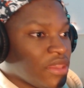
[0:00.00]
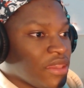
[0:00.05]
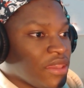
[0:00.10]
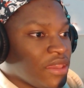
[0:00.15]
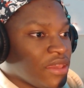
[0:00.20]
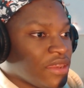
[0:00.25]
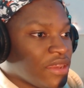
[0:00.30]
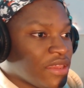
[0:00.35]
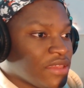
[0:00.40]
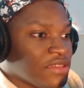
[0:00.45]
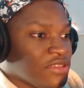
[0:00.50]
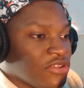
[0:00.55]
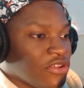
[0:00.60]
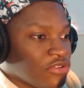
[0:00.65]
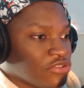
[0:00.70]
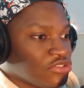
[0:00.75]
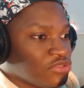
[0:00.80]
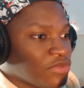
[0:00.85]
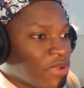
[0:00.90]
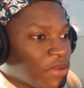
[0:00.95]
And, you know,
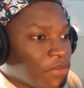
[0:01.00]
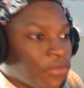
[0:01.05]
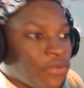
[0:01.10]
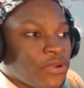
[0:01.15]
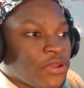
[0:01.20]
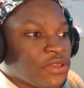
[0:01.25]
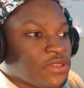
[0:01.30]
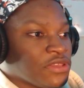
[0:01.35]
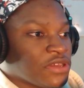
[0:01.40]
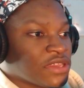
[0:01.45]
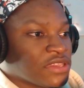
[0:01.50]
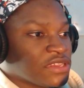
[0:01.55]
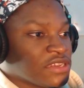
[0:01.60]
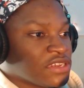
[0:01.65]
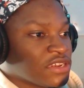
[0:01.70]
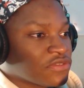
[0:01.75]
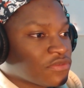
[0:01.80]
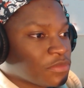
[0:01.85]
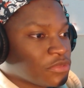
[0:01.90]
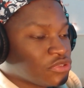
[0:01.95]
to my point, look at the
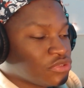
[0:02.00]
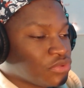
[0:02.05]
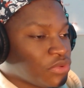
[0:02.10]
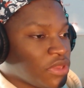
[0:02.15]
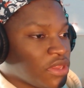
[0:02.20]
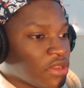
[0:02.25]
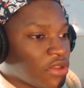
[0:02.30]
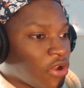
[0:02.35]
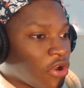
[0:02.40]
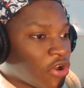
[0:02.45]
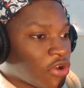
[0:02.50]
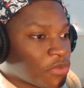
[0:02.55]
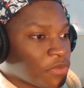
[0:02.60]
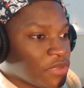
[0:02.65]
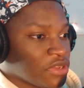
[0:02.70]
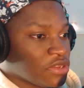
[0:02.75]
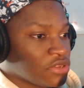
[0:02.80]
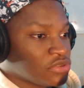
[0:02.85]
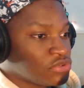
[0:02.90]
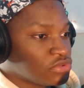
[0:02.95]
difference between Garp
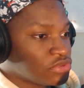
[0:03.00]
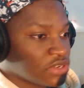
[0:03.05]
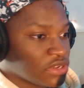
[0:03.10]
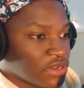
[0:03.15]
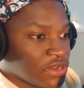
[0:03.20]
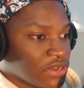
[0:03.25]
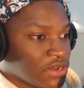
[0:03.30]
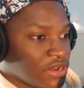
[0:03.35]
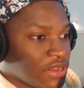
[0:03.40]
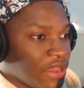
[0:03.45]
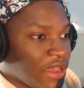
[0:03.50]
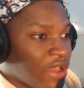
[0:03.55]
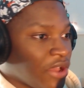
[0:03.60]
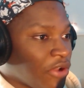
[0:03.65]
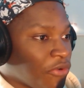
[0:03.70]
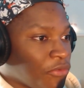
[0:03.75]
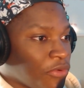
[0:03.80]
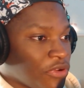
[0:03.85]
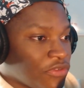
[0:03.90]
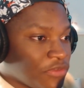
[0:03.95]
and Kuzan.
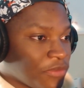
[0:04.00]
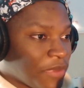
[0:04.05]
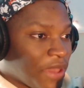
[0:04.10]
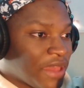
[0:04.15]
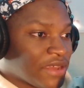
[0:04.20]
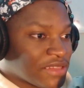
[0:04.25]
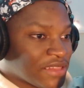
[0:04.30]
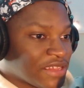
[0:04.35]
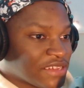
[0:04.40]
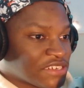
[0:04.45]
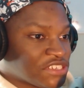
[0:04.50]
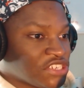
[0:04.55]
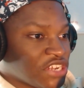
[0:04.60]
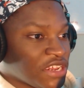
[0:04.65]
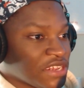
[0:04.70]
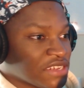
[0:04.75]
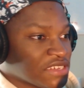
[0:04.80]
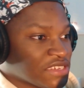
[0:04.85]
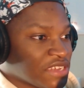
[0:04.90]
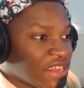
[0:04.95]
How one of them had to, like,
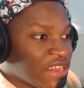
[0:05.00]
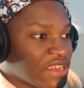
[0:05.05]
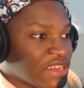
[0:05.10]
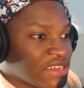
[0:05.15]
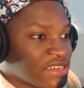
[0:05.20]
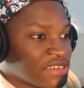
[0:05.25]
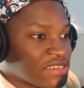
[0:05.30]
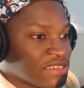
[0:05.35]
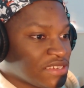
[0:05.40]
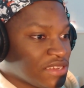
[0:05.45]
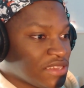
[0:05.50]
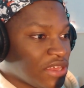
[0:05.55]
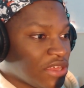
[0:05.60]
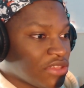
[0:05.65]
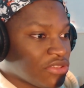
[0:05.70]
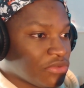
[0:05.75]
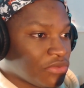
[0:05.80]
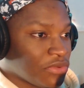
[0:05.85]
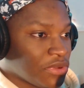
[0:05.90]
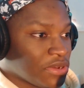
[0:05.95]
shake his hands and the
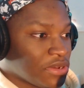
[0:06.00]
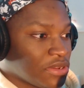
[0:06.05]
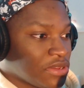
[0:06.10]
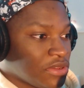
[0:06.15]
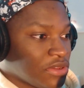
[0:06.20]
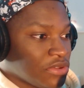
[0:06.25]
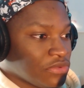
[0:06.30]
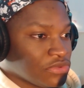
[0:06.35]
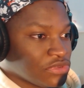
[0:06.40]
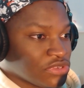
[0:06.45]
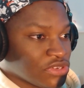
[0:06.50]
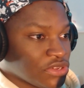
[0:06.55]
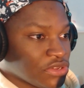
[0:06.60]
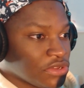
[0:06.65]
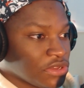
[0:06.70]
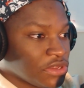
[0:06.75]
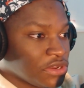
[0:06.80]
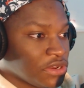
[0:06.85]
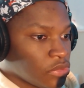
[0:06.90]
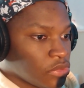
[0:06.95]
other one was
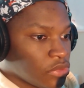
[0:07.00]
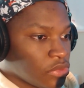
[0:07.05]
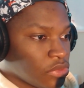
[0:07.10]
good.